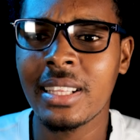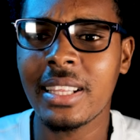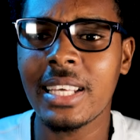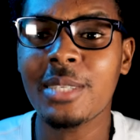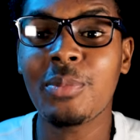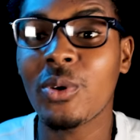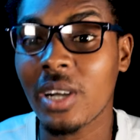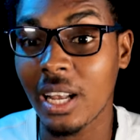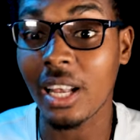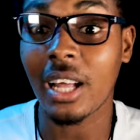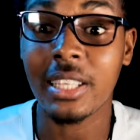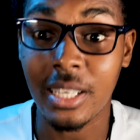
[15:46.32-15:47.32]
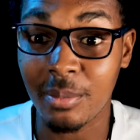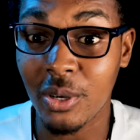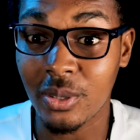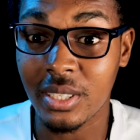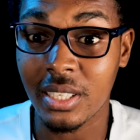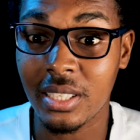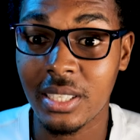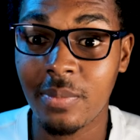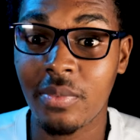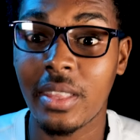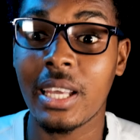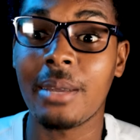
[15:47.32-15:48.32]
they spoke a lot about it.
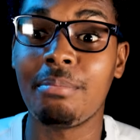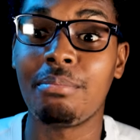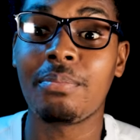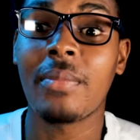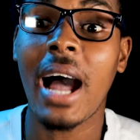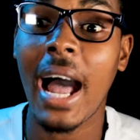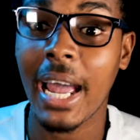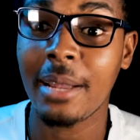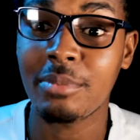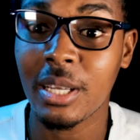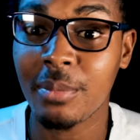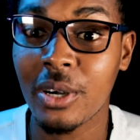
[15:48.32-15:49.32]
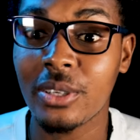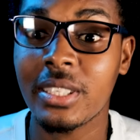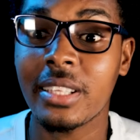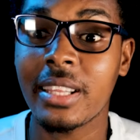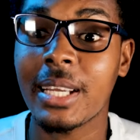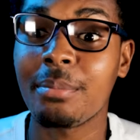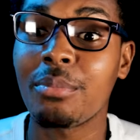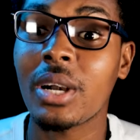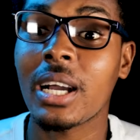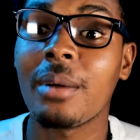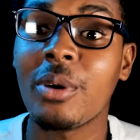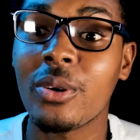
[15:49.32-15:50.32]
They hyped about it, they
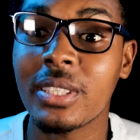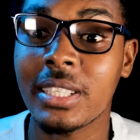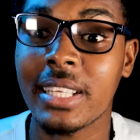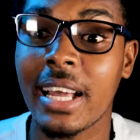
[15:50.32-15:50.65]
brag about it.